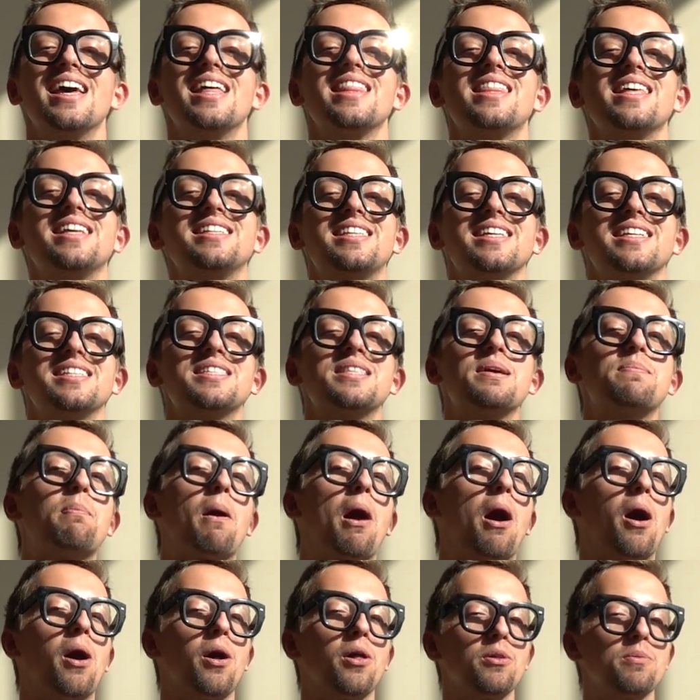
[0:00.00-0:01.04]
This is the
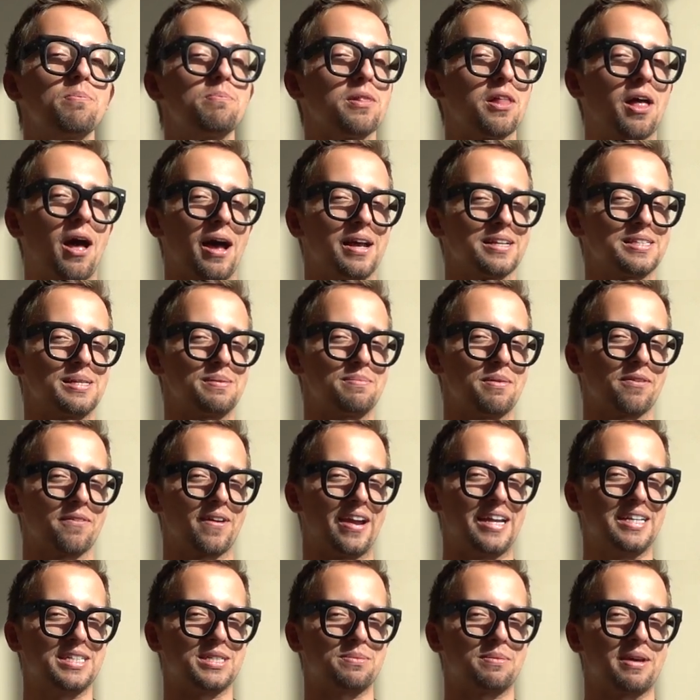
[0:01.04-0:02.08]
palm blossom
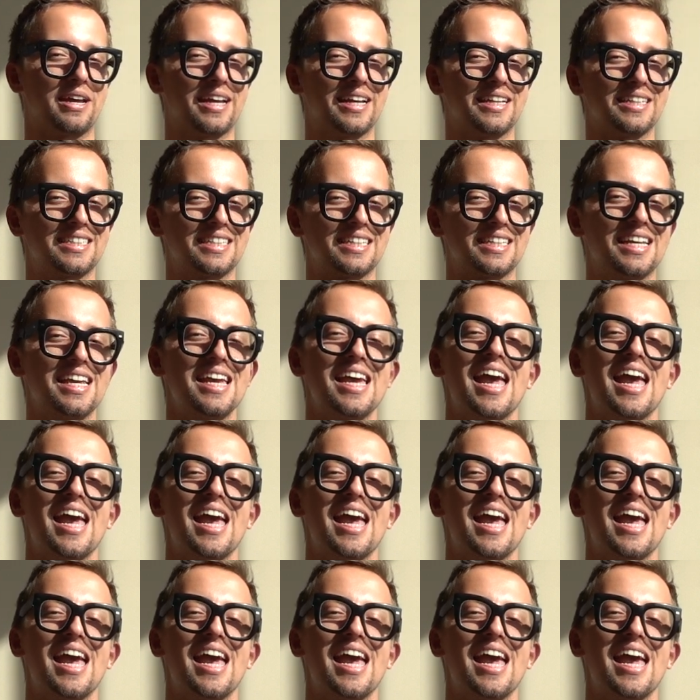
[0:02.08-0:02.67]
arrangement,